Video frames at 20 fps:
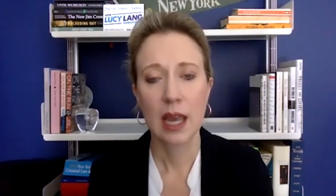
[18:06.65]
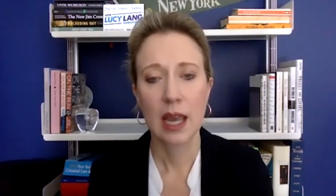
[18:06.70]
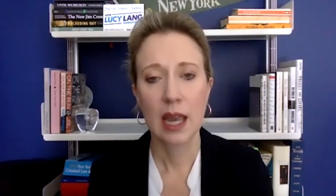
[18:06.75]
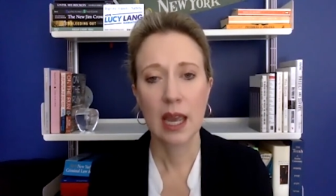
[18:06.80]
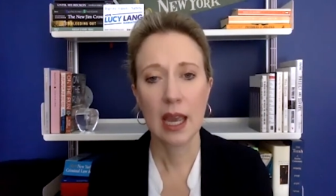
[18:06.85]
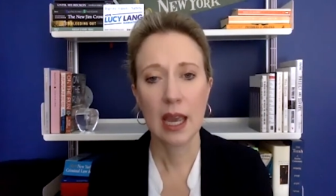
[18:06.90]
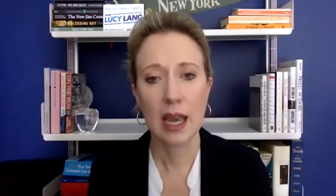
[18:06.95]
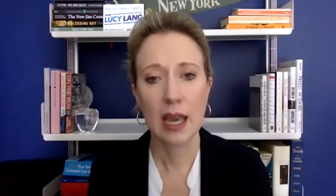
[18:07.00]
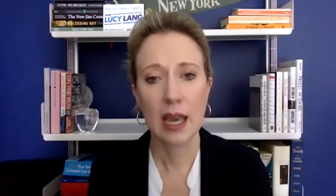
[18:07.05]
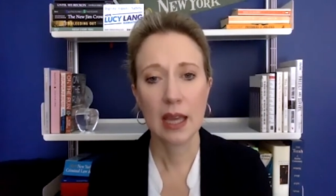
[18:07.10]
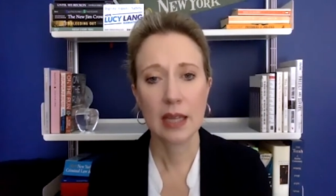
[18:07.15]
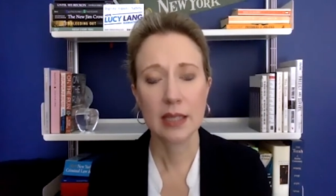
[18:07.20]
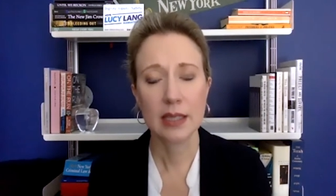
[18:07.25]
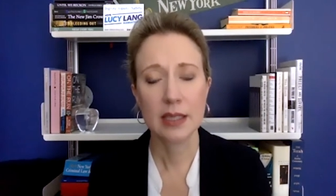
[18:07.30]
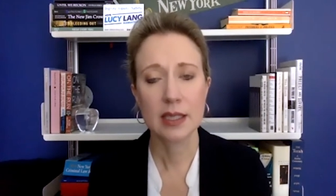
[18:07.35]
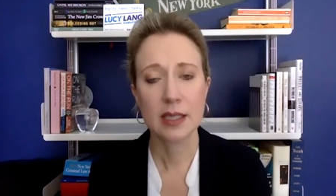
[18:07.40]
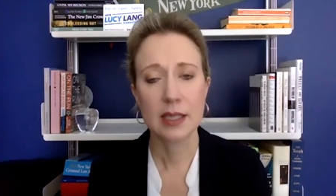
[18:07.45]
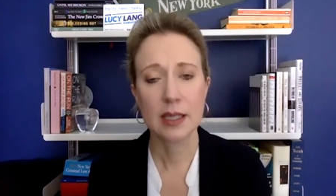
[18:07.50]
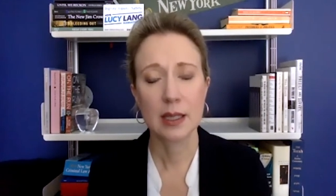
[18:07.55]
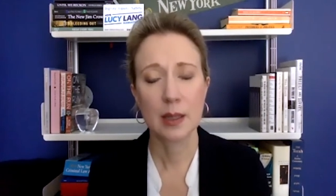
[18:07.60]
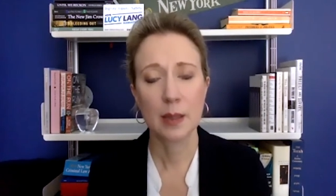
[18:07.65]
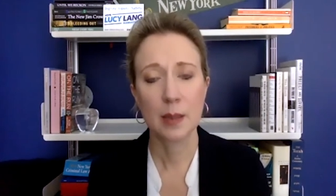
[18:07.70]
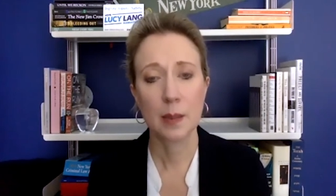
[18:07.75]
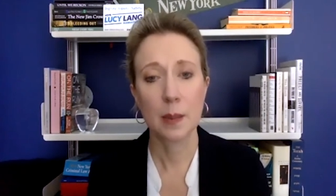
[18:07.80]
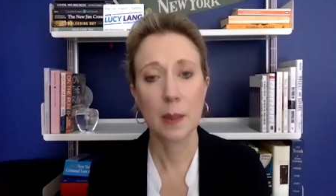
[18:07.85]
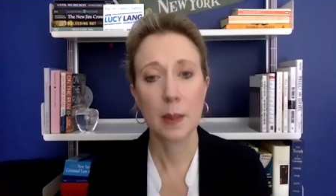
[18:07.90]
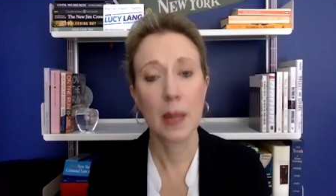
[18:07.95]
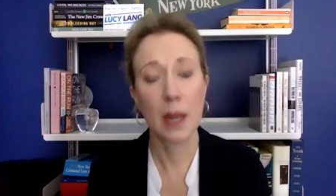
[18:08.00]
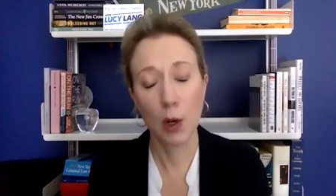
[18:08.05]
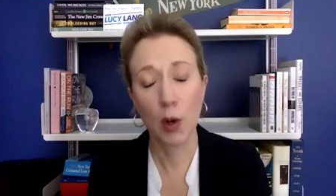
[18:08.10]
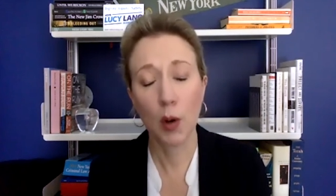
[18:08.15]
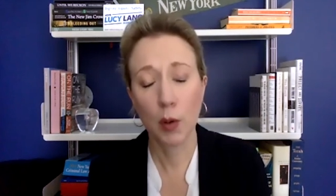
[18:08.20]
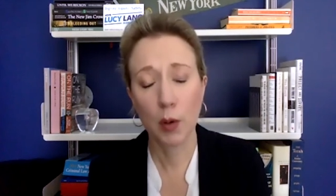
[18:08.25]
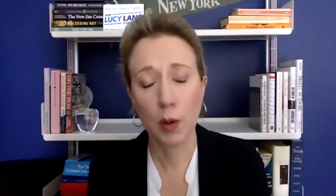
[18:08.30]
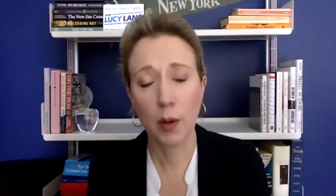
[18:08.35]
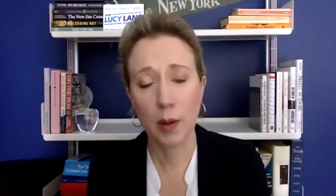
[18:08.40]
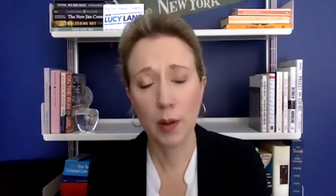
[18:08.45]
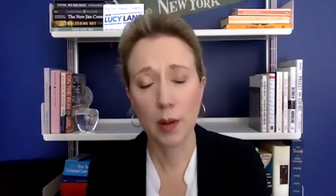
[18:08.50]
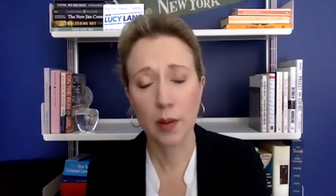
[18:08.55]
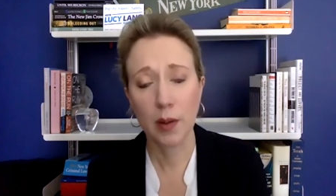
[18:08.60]
and in her own,
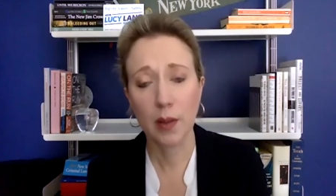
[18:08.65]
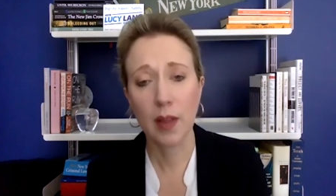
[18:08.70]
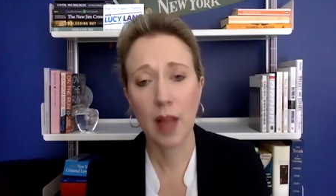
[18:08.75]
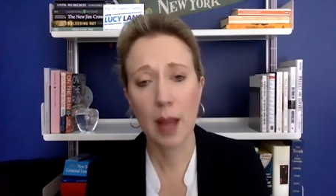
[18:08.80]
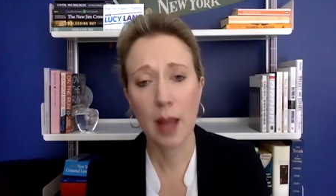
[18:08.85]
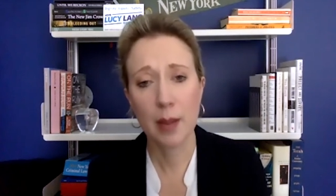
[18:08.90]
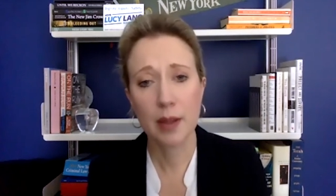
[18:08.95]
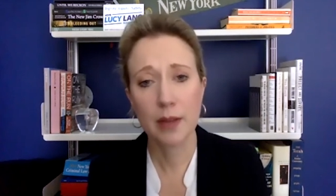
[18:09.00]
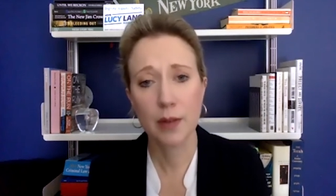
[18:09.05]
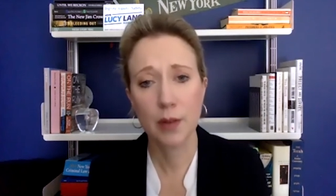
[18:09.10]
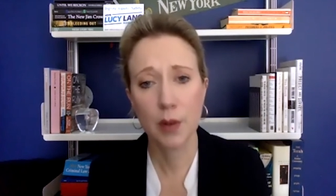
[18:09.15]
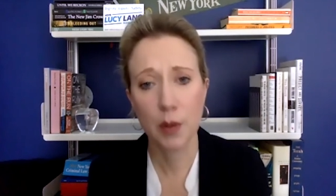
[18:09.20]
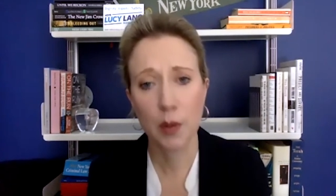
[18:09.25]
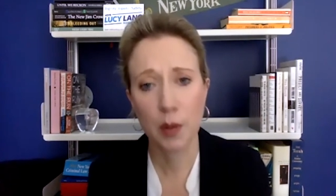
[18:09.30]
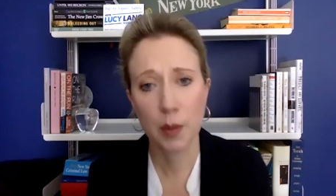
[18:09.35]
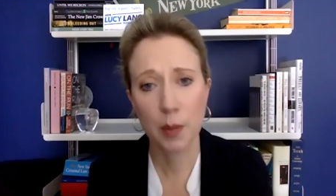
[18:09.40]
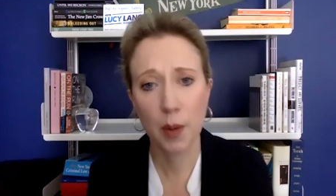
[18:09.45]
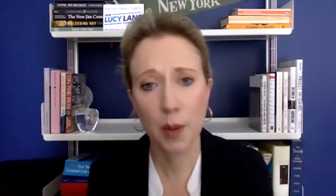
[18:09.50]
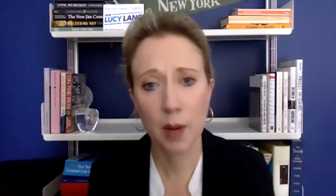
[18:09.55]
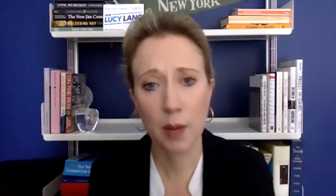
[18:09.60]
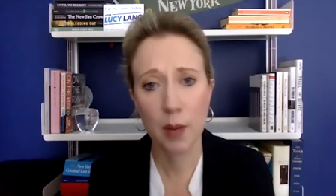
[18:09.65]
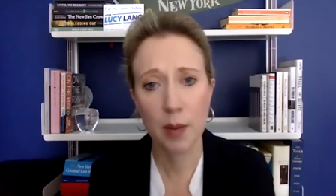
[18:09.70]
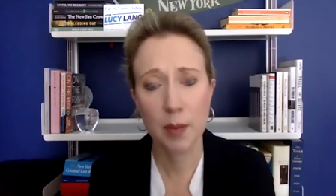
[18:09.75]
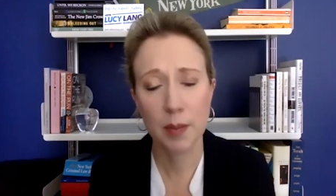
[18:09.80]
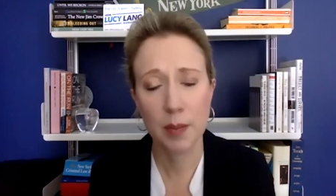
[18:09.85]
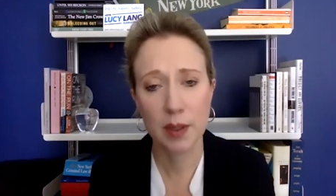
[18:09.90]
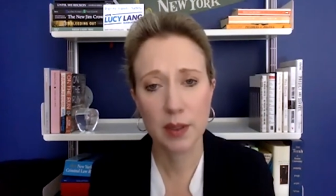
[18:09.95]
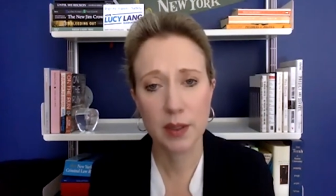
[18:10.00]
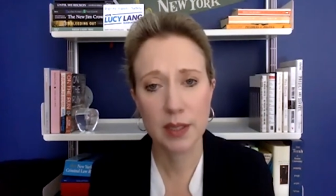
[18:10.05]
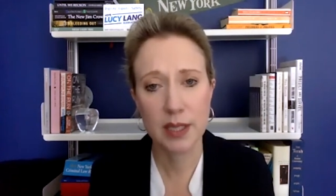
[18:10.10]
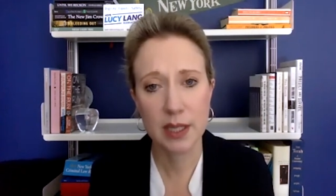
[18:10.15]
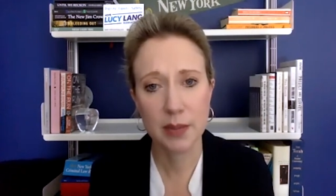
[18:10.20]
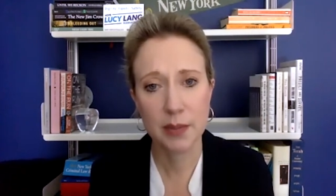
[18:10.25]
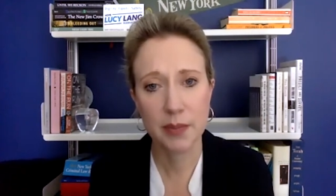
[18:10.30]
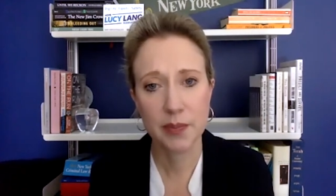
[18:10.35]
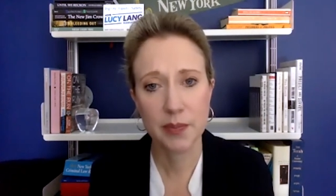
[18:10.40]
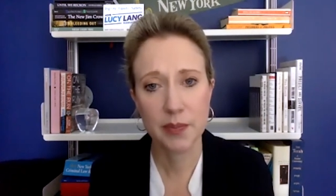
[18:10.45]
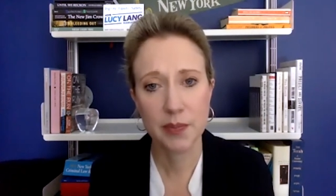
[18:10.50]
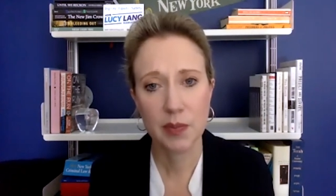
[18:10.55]
the lobby of her own apartment building.